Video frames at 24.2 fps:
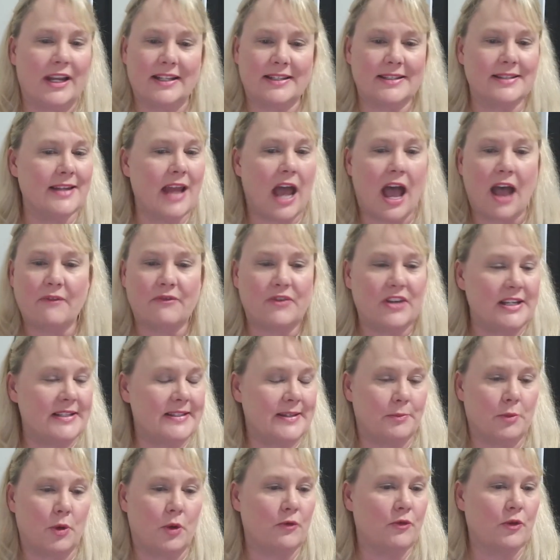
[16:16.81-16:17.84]
It's not
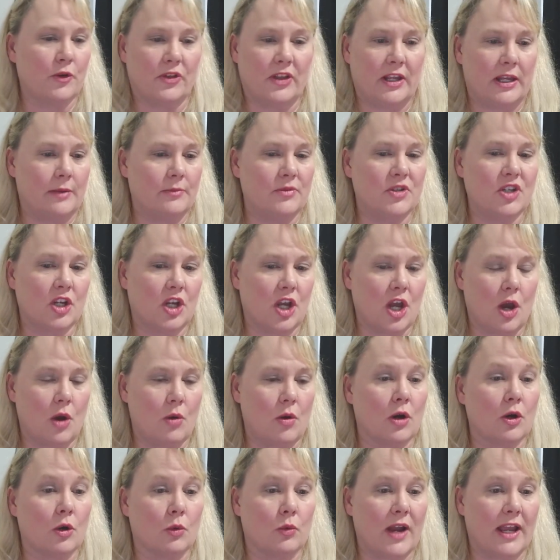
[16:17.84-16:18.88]
feasible for them to
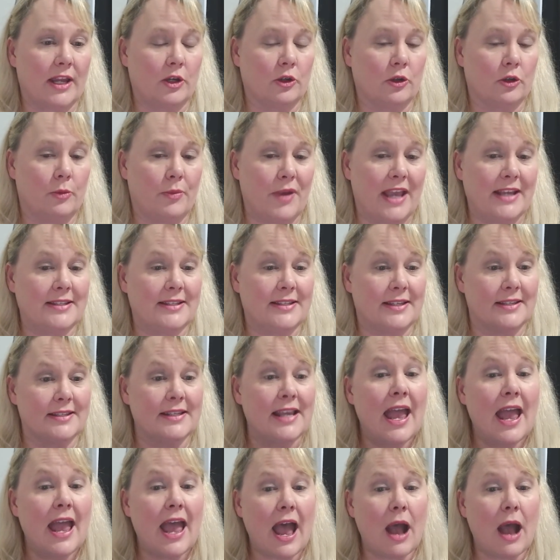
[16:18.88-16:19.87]
go on a regular basis.